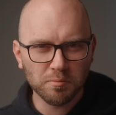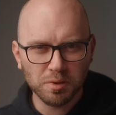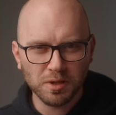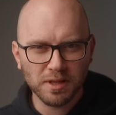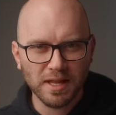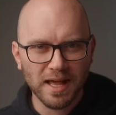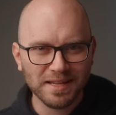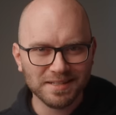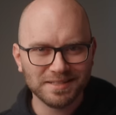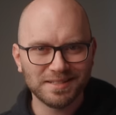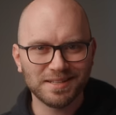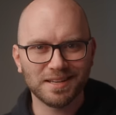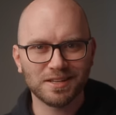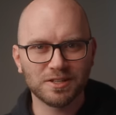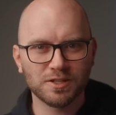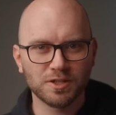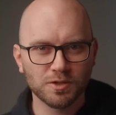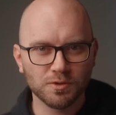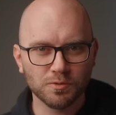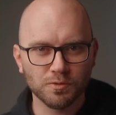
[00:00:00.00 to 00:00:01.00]
plastic
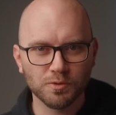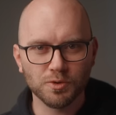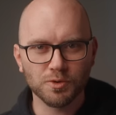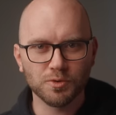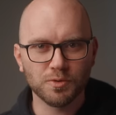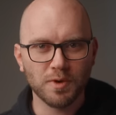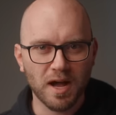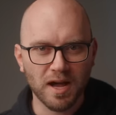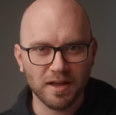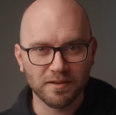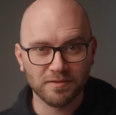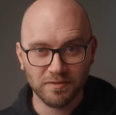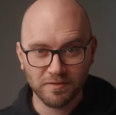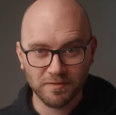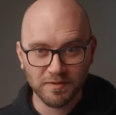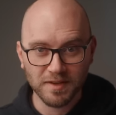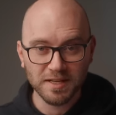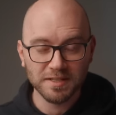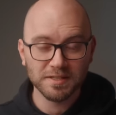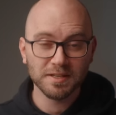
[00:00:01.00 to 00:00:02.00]
screw on
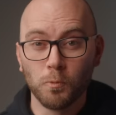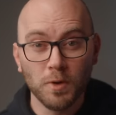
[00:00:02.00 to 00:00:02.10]
feet.